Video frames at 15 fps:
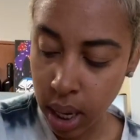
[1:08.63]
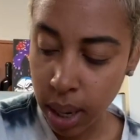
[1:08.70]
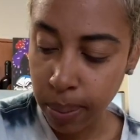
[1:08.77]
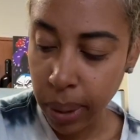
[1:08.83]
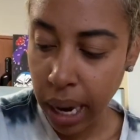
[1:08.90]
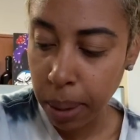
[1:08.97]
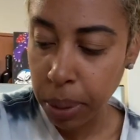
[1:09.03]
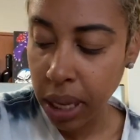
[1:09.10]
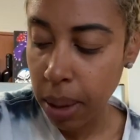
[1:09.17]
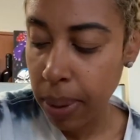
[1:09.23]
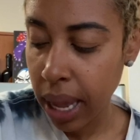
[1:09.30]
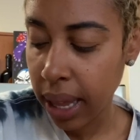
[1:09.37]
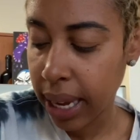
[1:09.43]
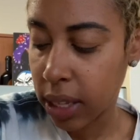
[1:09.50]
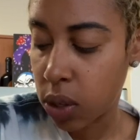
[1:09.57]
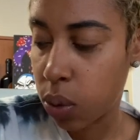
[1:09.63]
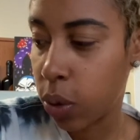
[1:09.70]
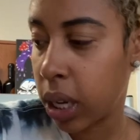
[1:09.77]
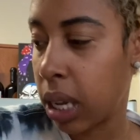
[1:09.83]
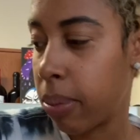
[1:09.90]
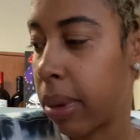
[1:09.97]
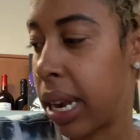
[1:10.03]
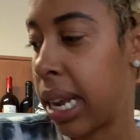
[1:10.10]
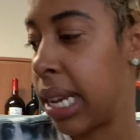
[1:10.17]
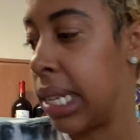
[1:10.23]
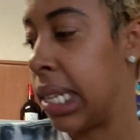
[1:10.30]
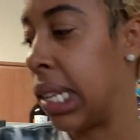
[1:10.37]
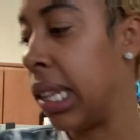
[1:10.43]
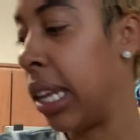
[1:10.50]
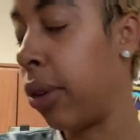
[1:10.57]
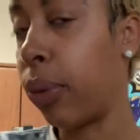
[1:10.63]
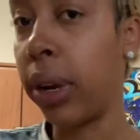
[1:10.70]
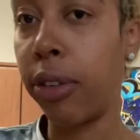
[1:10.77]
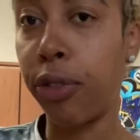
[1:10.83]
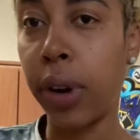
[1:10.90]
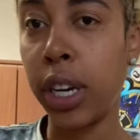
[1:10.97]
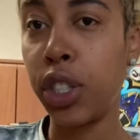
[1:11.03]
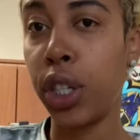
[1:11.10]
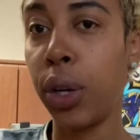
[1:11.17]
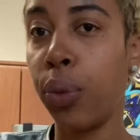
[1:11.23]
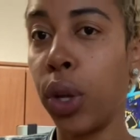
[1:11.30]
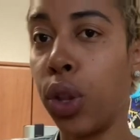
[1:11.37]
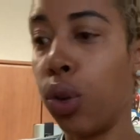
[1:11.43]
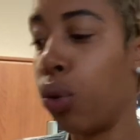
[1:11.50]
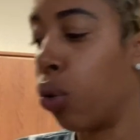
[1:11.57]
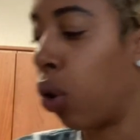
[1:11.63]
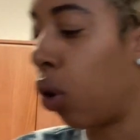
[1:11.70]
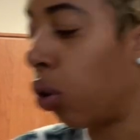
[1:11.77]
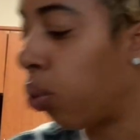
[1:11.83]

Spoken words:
probably about like 20 minutes and then refresh it with new cold